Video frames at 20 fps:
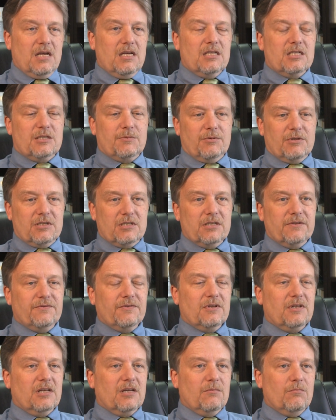
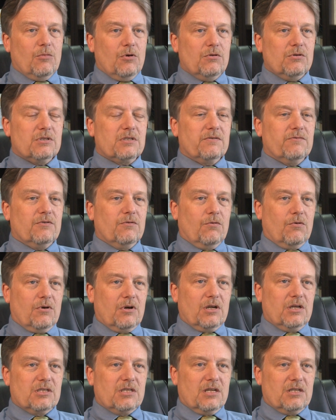Specifically, most of the
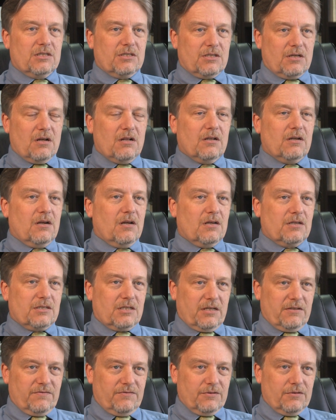work is on solid
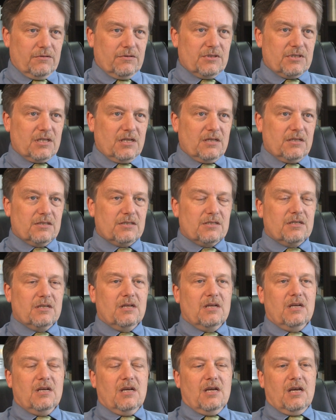oxide fuel cells,
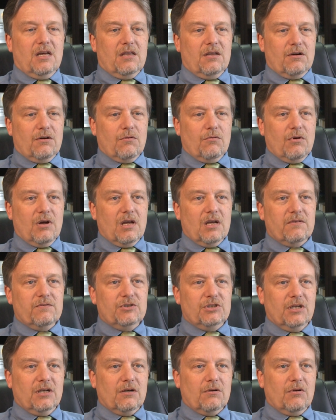and they're a way of
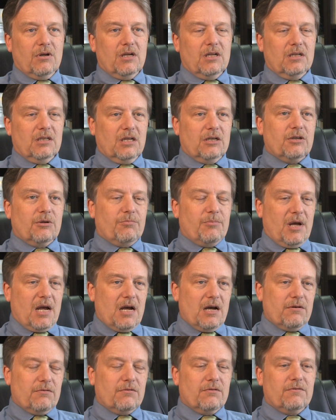generating electric
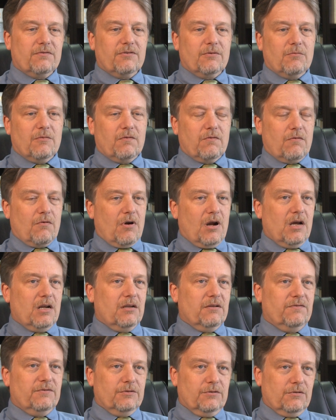power from a
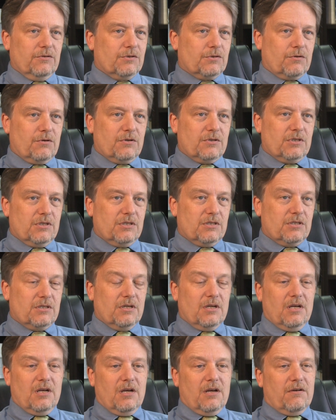variety of fuel sources,
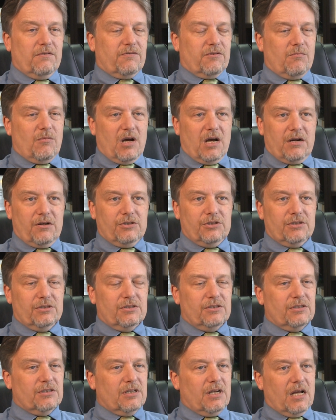from
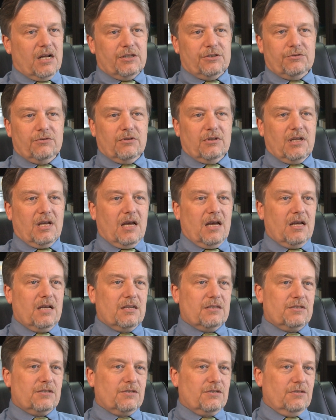hydrogen to natural
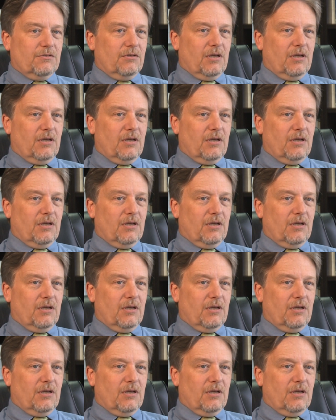gas to